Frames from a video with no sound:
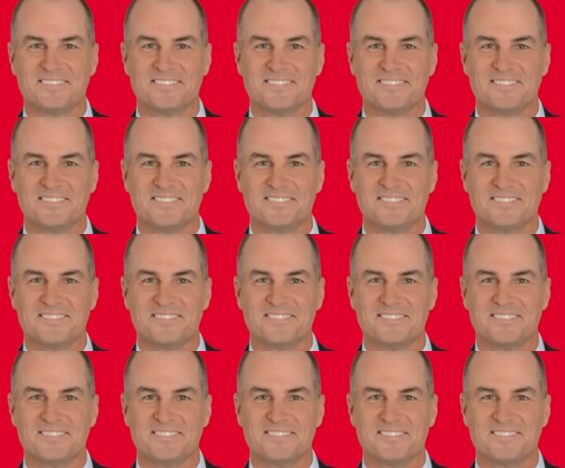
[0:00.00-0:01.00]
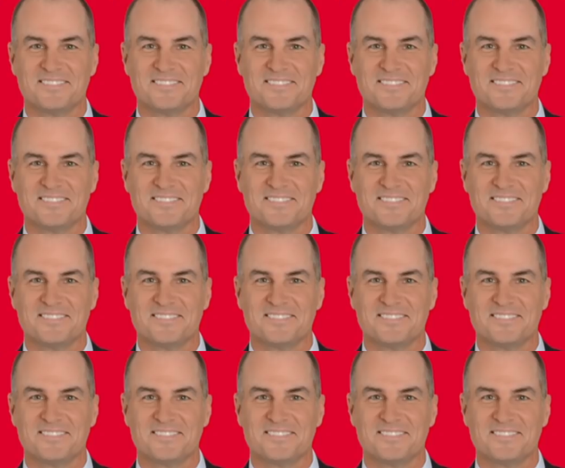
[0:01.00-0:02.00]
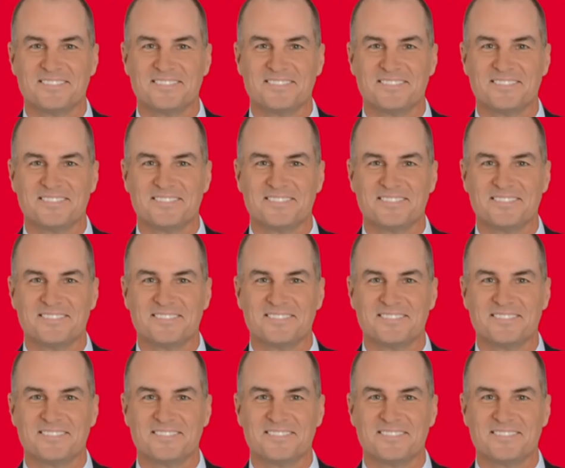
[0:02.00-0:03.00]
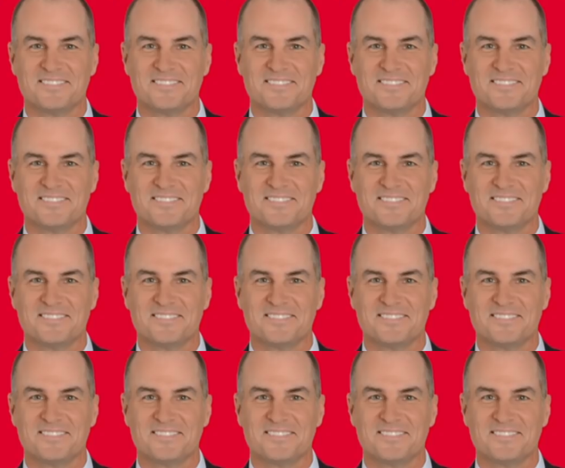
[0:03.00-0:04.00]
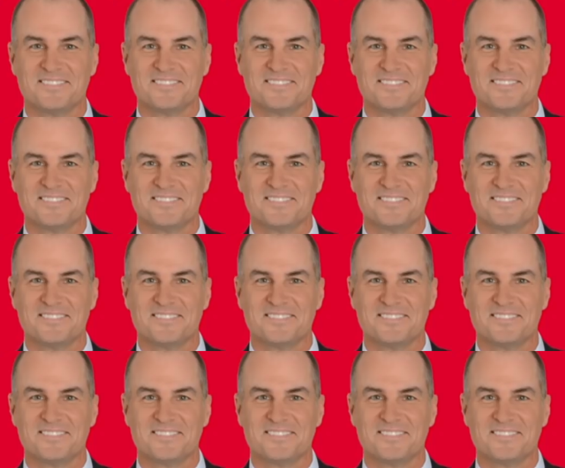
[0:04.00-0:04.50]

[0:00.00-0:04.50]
The face doesn't move, so there is nothing to read.